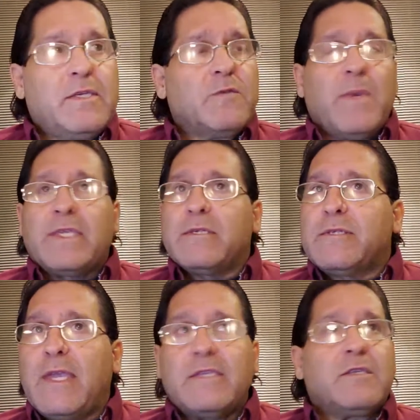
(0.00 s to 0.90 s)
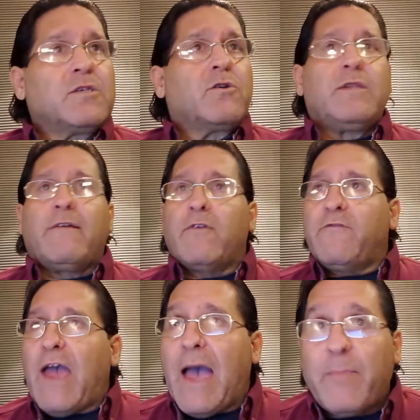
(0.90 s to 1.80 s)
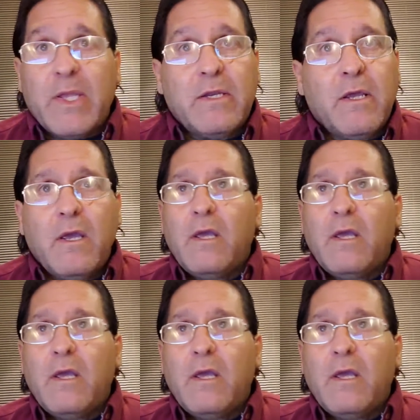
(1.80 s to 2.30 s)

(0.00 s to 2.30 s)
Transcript: this makes sense, this could never have happened.